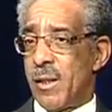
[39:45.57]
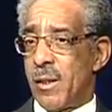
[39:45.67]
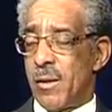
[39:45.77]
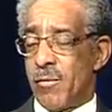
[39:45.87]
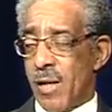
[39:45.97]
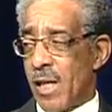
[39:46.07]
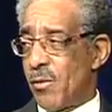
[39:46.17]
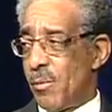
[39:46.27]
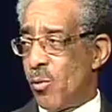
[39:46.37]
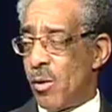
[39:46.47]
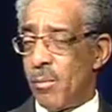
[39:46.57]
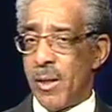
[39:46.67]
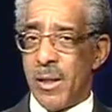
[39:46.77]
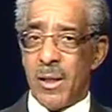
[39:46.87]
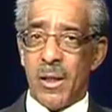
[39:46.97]
or advisory board
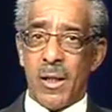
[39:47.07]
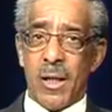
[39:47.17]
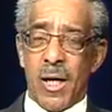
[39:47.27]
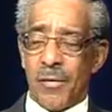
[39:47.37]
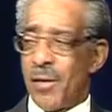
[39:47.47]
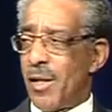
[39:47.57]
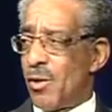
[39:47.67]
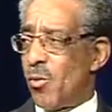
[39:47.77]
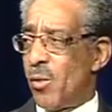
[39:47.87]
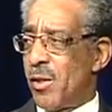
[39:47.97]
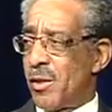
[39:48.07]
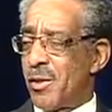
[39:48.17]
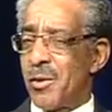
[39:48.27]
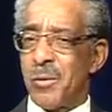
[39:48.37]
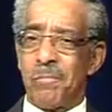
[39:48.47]
meeting, I think in a week or
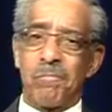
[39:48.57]
two.